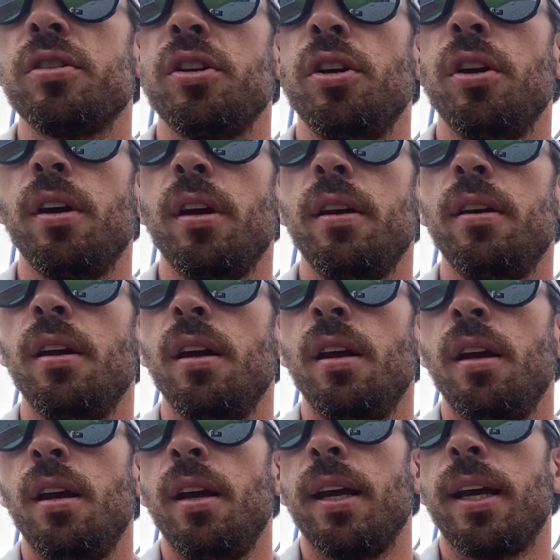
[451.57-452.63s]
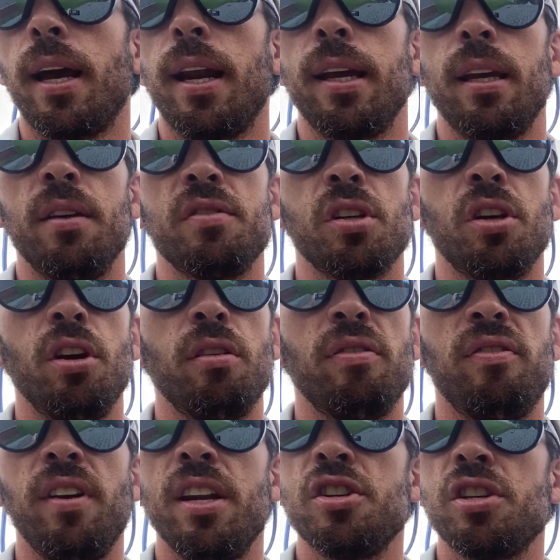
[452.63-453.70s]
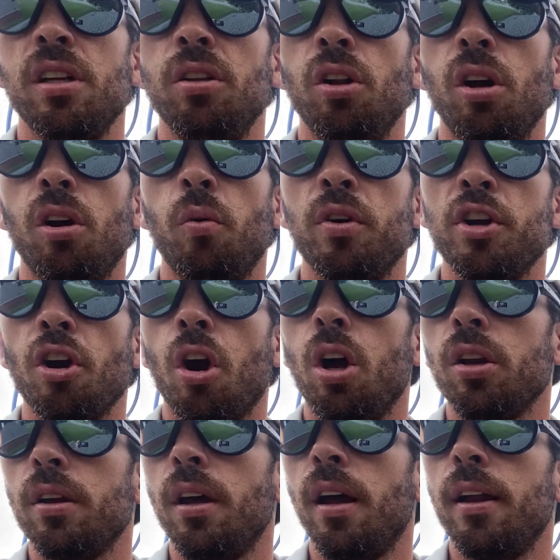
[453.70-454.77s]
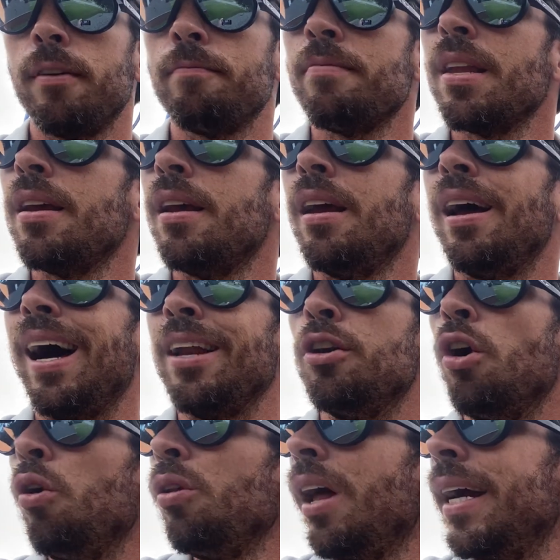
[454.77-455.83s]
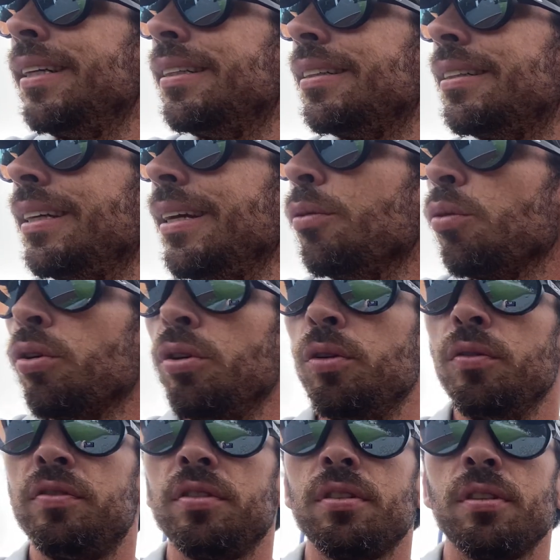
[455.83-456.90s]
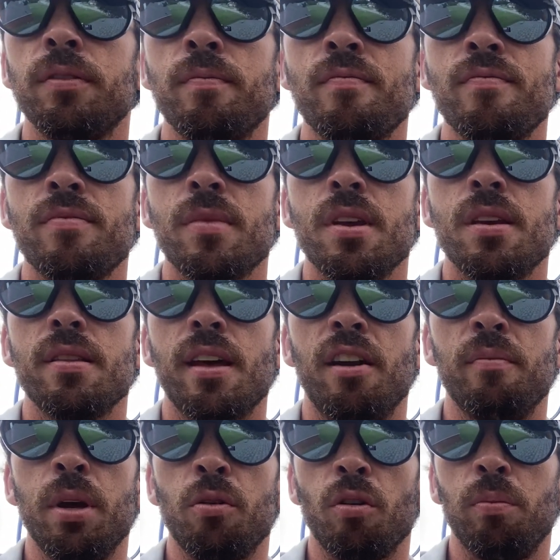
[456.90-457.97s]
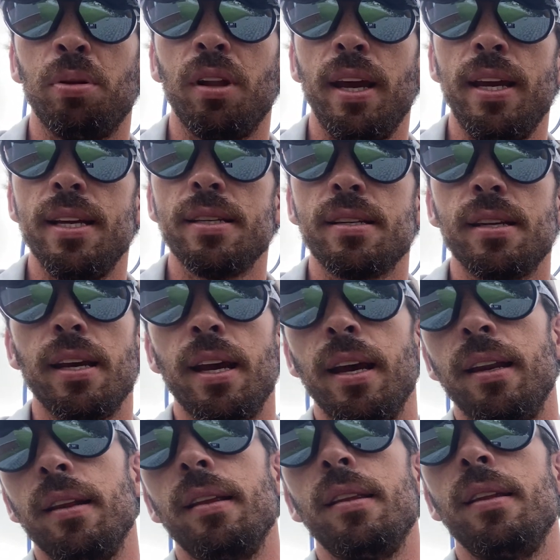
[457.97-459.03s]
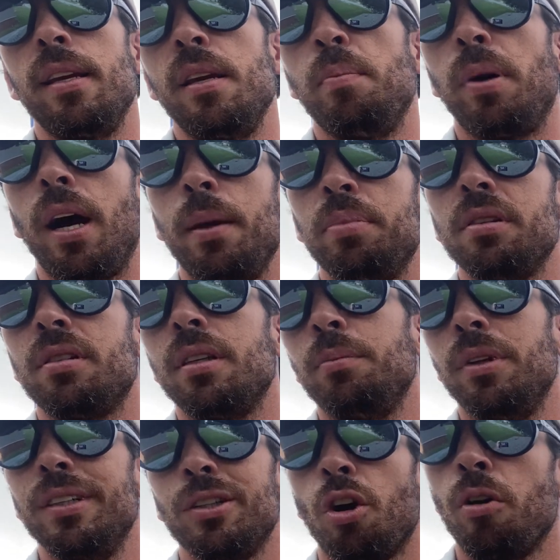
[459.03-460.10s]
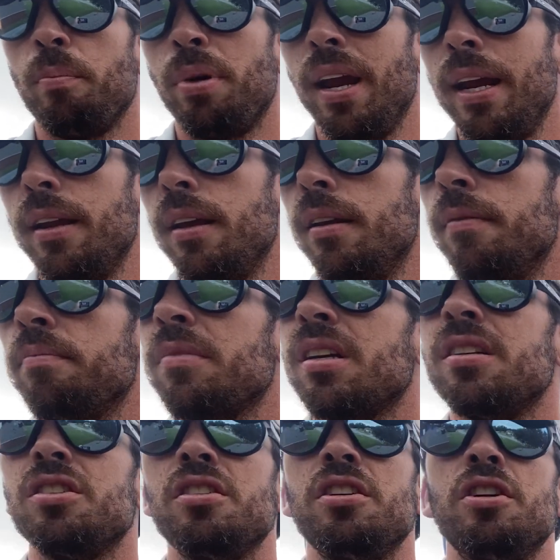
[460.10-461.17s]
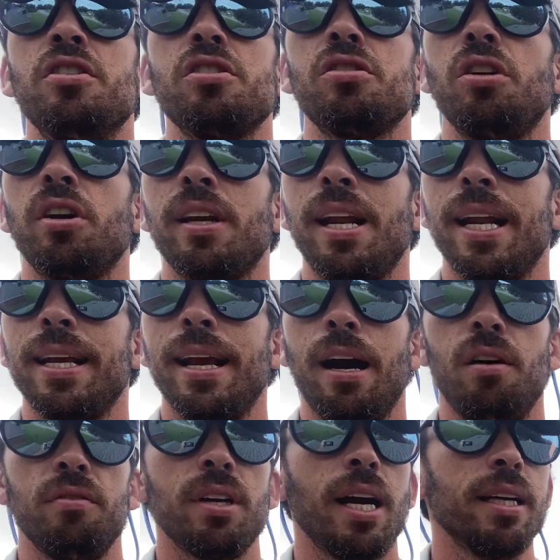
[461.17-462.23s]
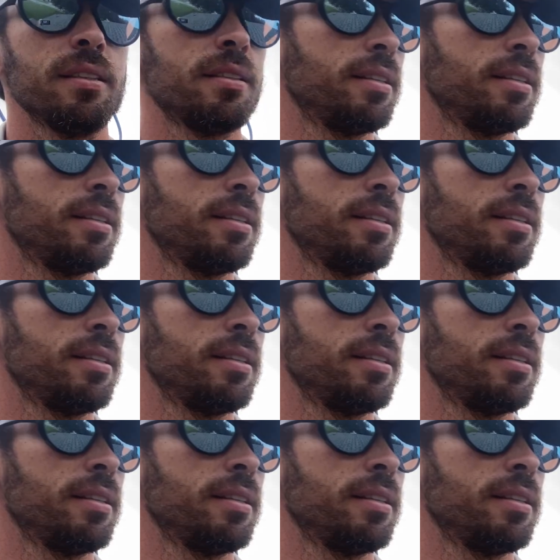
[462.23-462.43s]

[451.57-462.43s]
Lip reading: good. Kind of gives a good finishing look when you're all done. I don't like to see roofs that have been replaced and the pipe assemblies aren't painted, because you're just looking at galvanized